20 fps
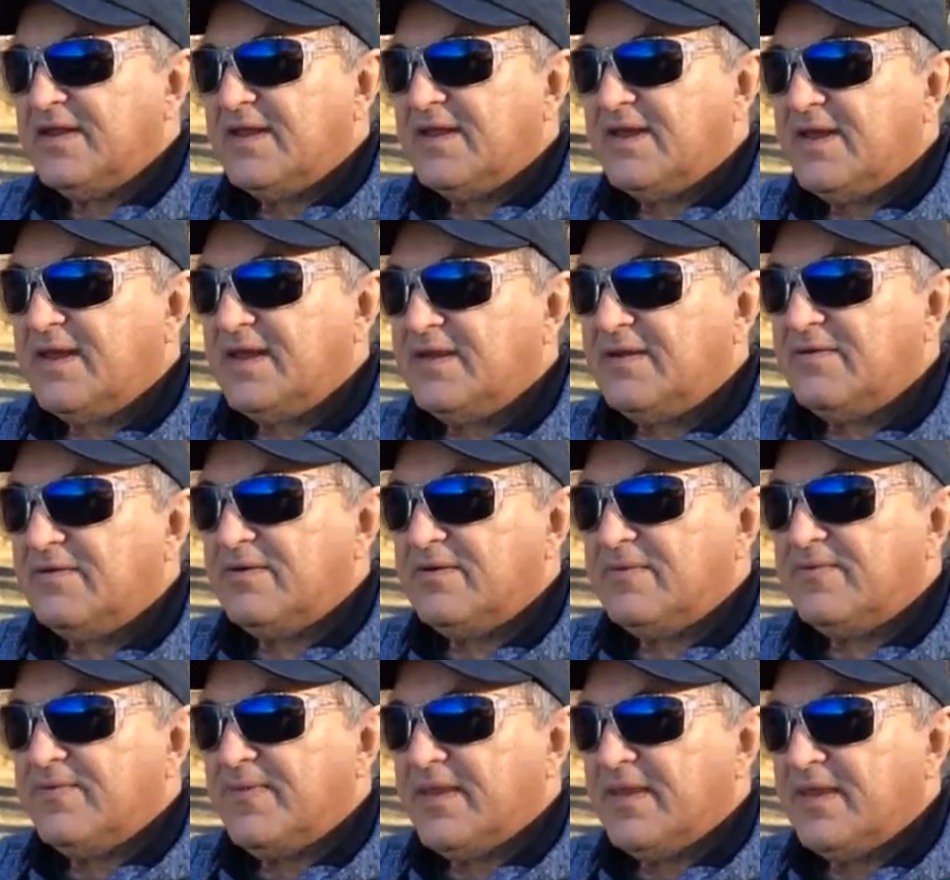And
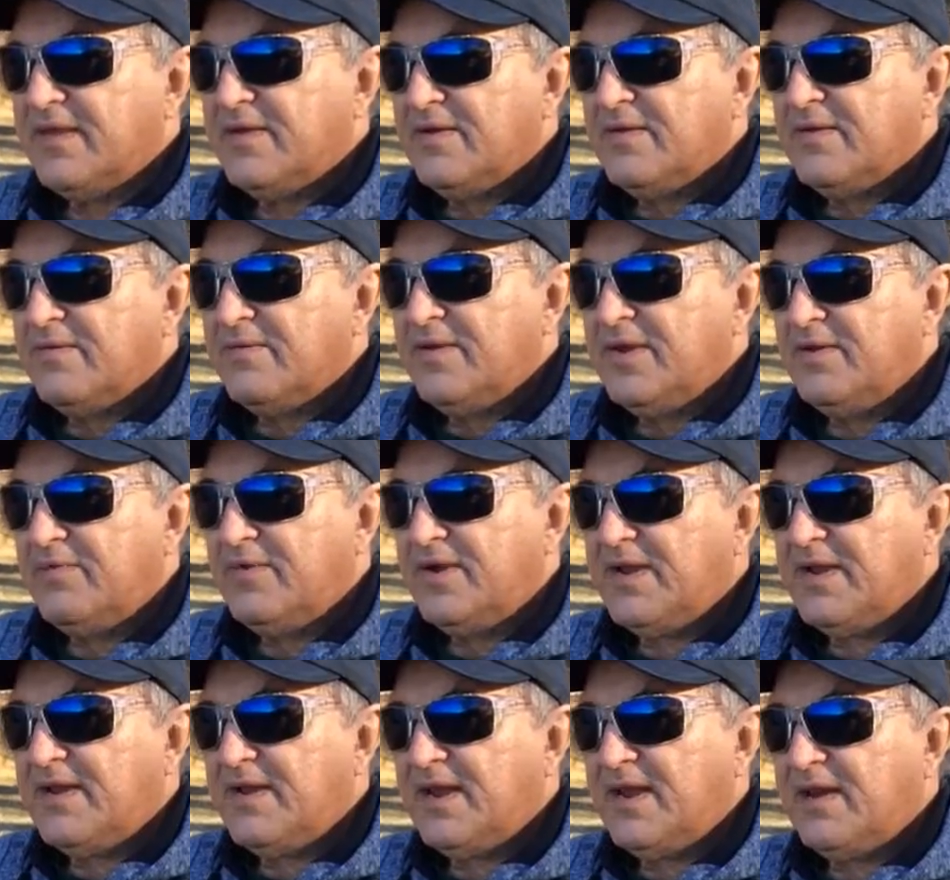we
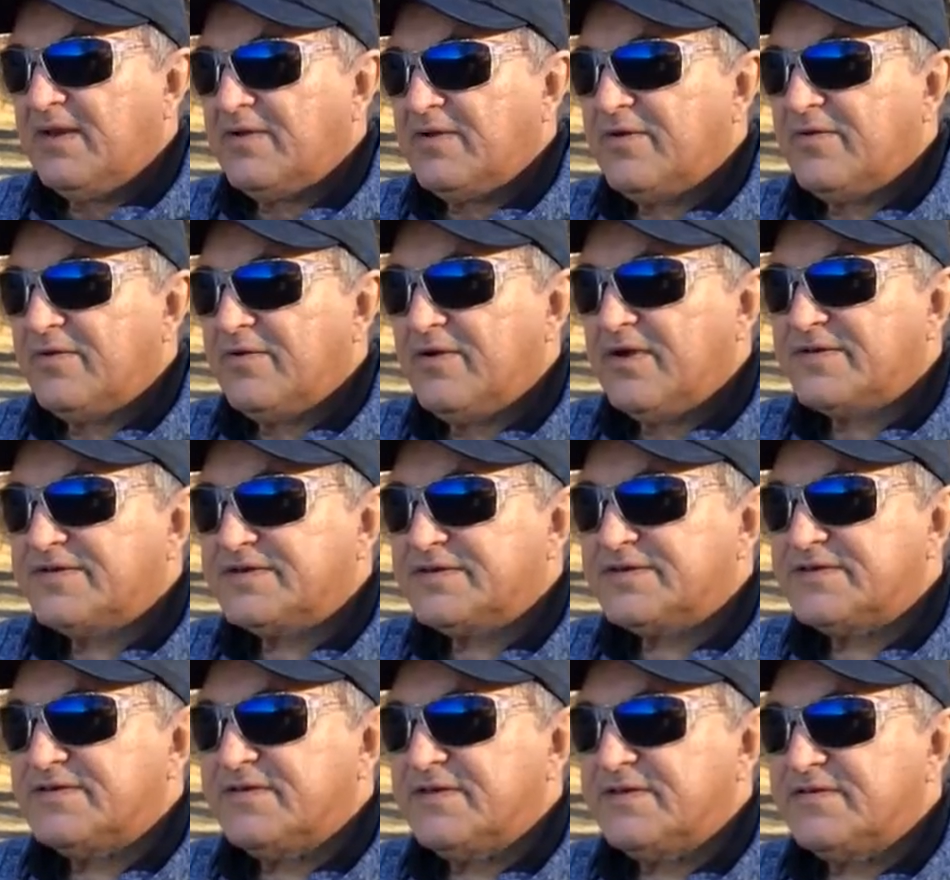went down across the
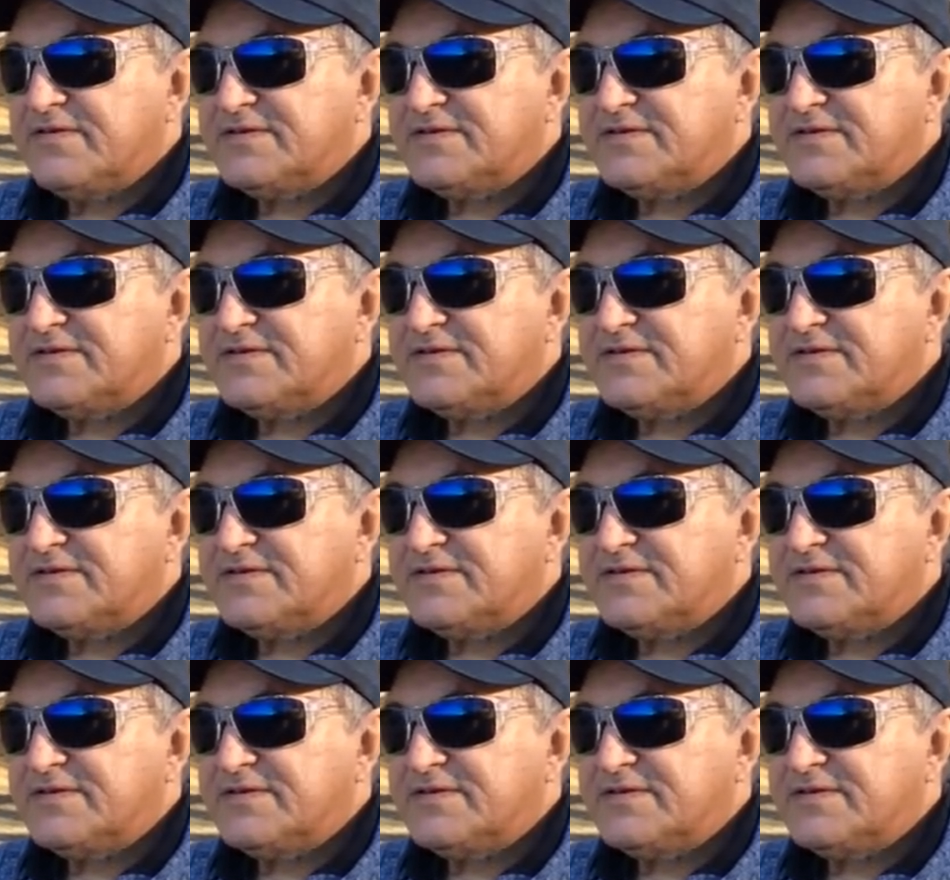street.